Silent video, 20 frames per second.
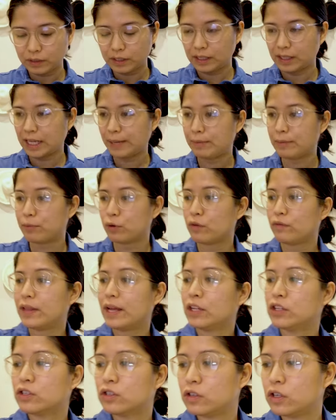Let me prove
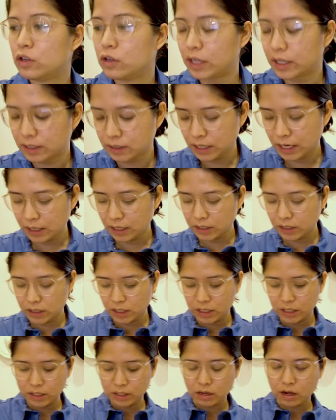that to you. Let's take the
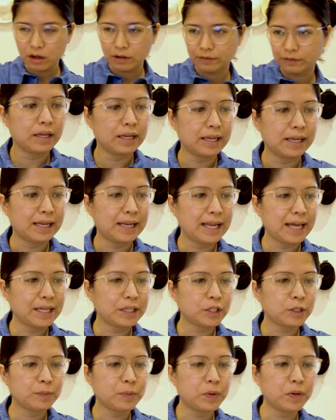sunnies off.
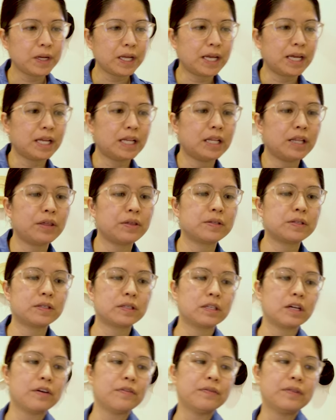Let's put in
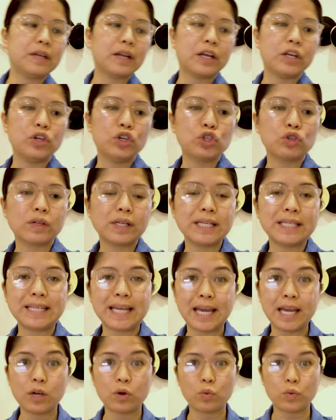stuff that I usually
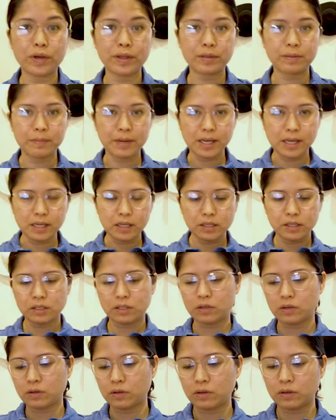take with me.
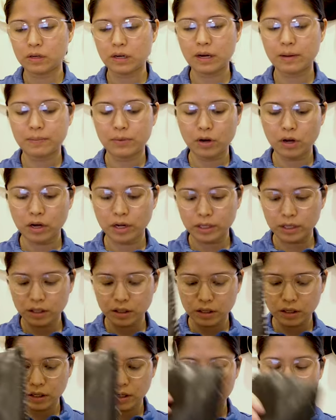So I'm not
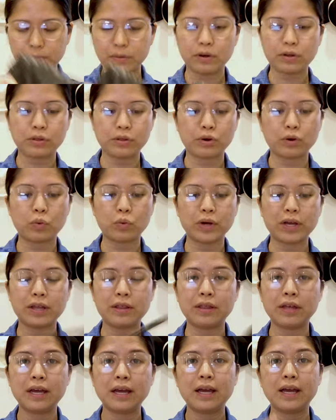gonna bother
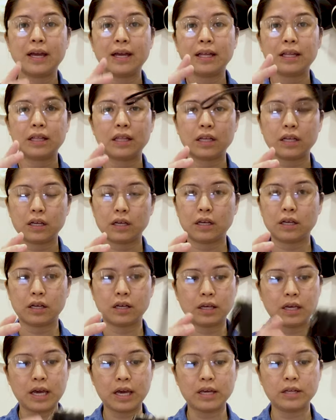with
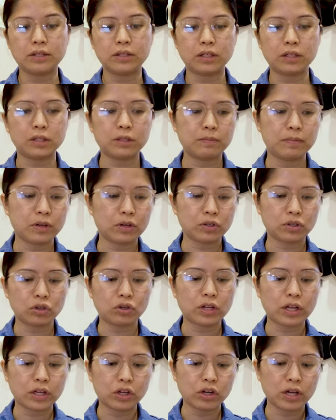the cases
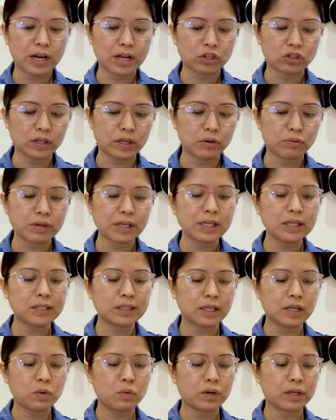so that you can actually really
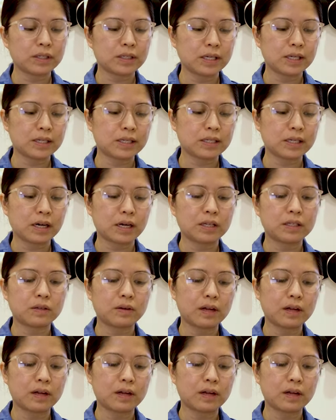see what's inside.